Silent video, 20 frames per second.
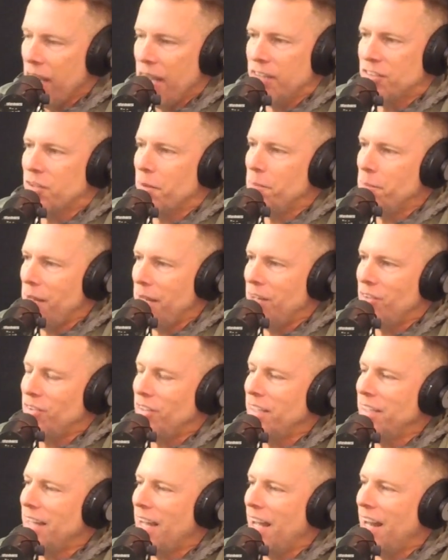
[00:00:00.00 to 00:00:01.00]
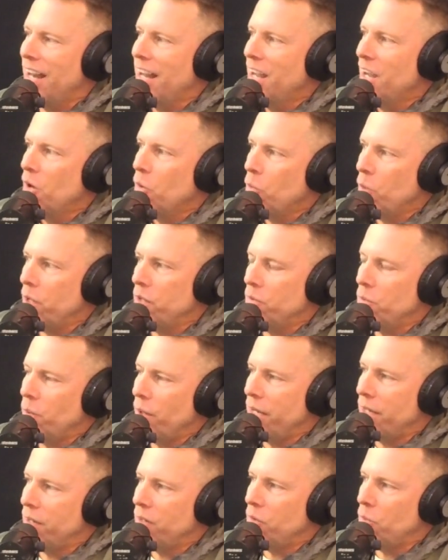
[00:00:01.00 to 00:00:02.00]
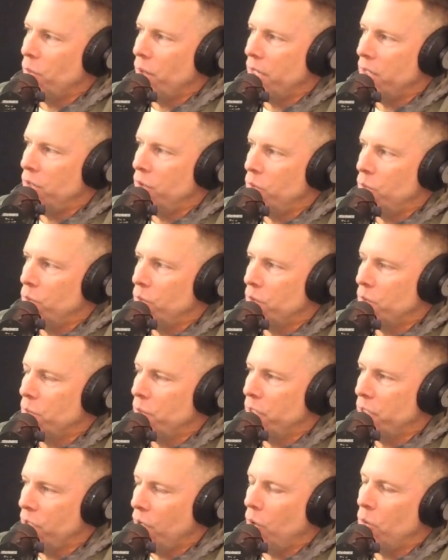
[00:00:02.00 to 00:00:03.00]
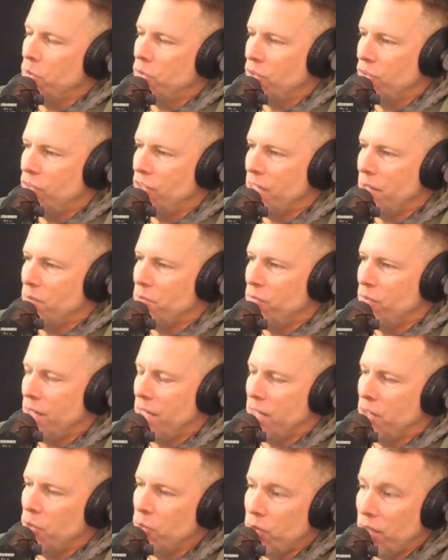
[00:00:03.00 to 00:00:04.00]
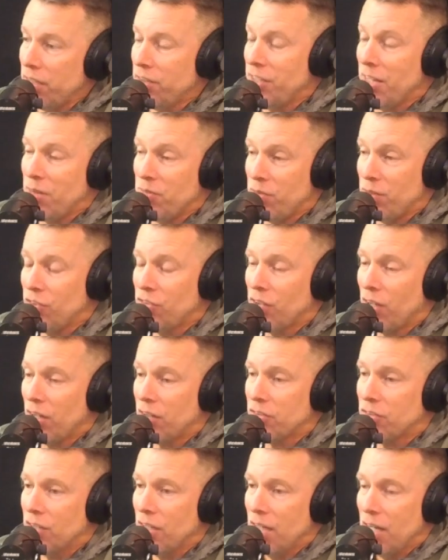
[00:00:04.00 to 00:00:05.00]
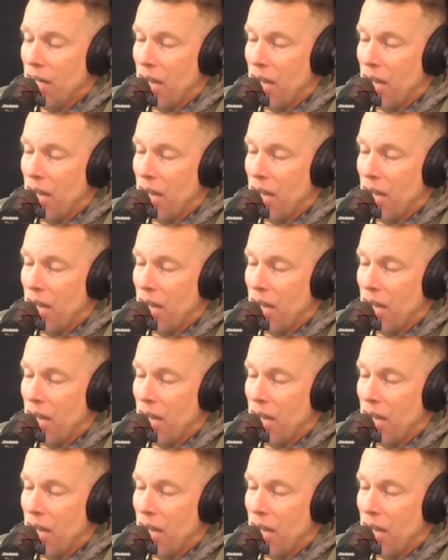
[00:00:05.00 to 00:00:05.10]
It's amazing that when we go to DMV, you think DMV sucks.